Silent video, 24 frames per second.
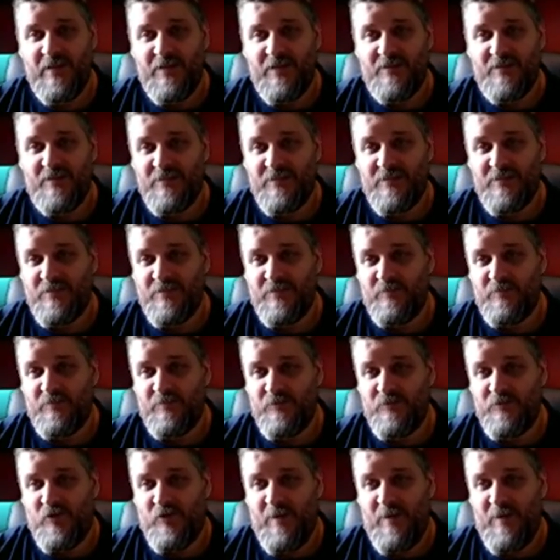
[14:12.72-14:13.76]
This
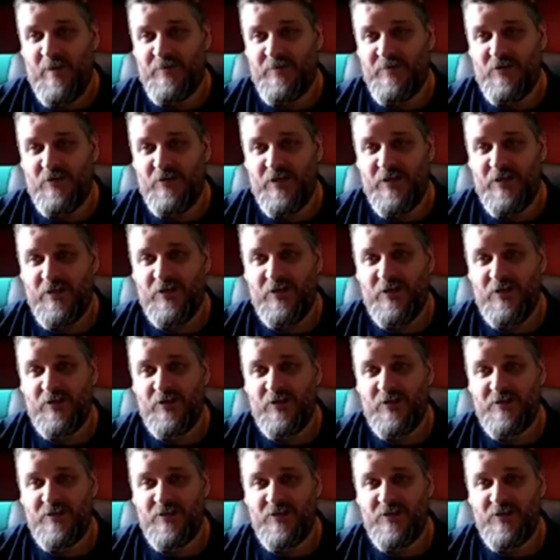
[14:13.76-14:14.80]
drop down
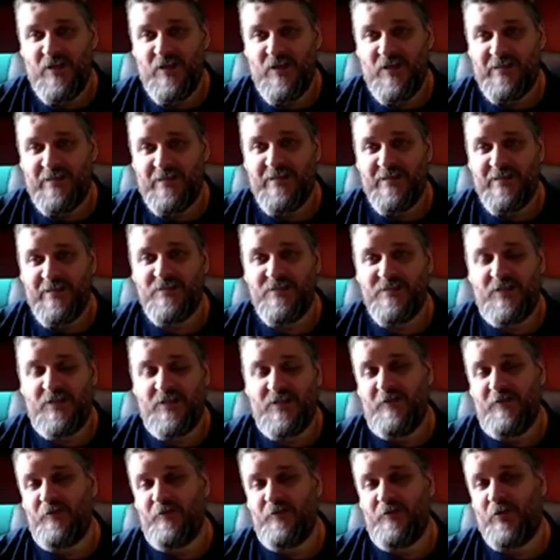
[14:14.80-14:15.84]
here is a list
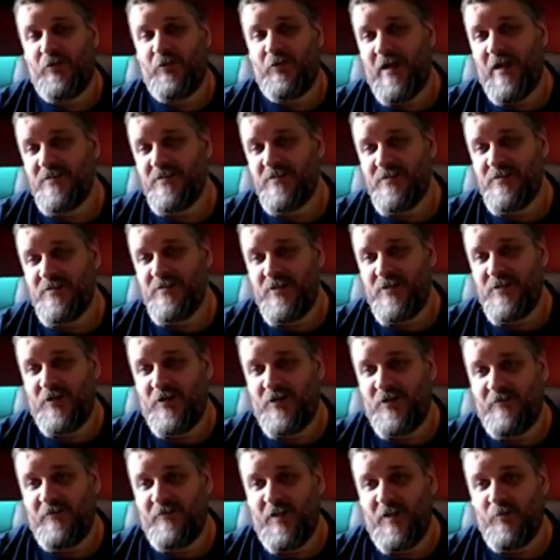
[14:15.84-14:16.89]
of prizes that
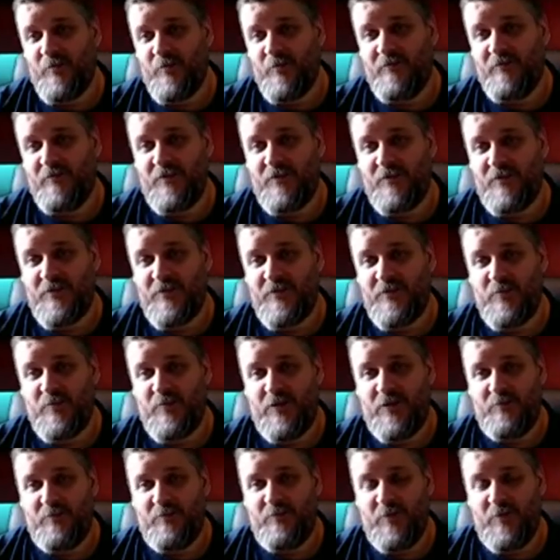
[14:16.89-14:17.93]
are available for this
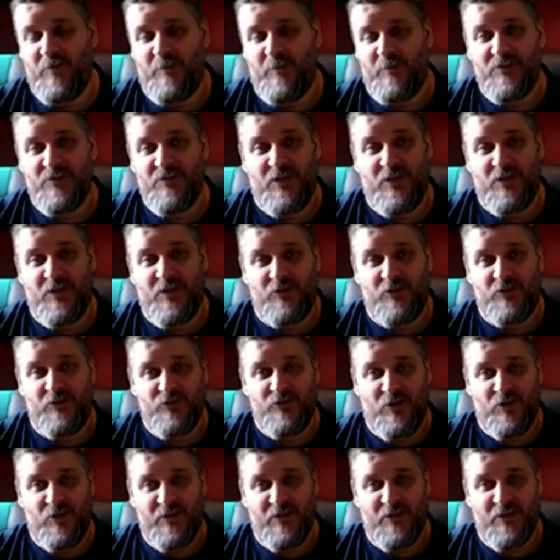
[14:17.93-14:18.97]
particular
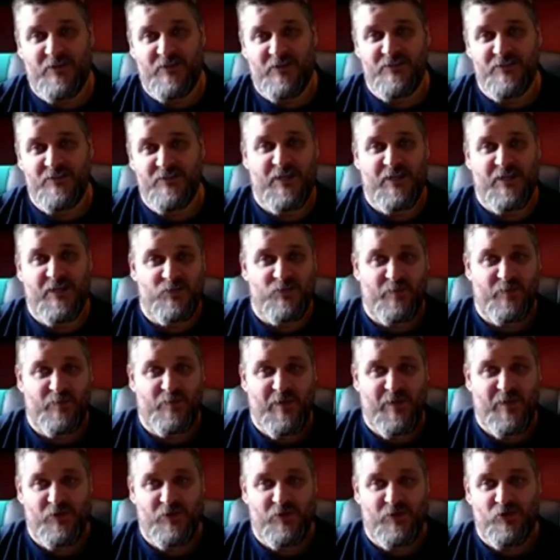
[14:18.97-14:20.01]
drawing. In this case, we
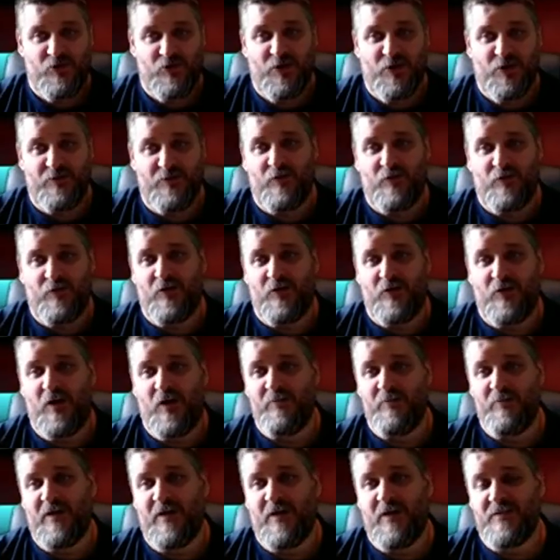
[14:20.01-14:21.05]
might be drawing for
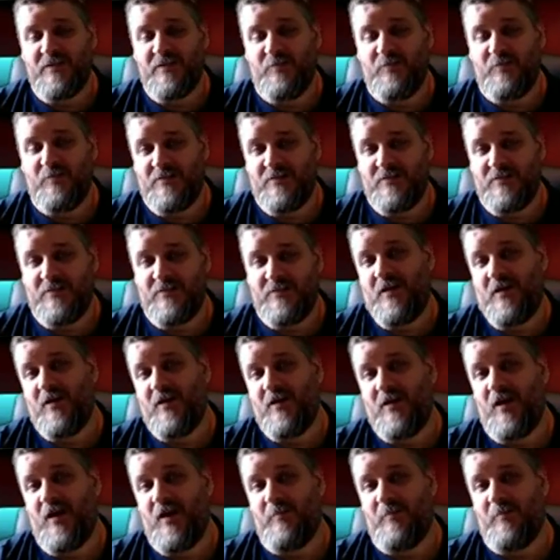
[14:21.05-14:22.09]

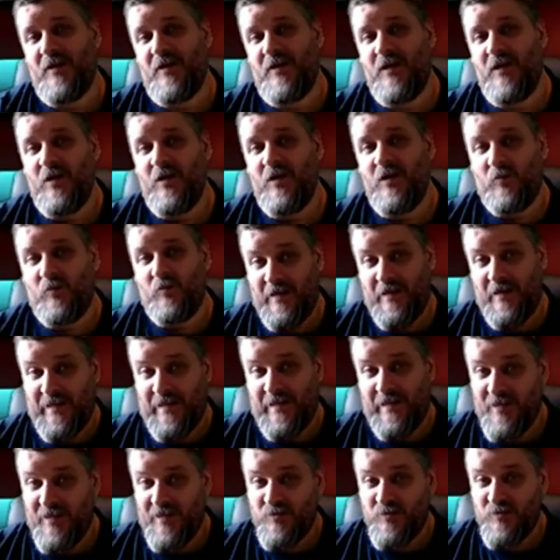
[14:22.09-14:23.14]
rbasupplies.com Ready
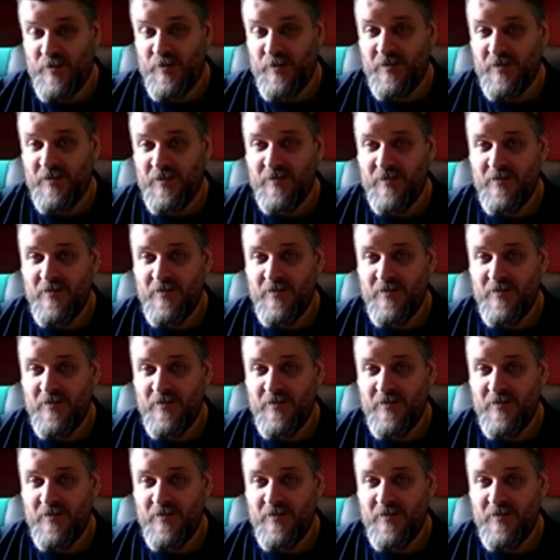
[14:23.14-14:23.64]
Exwick.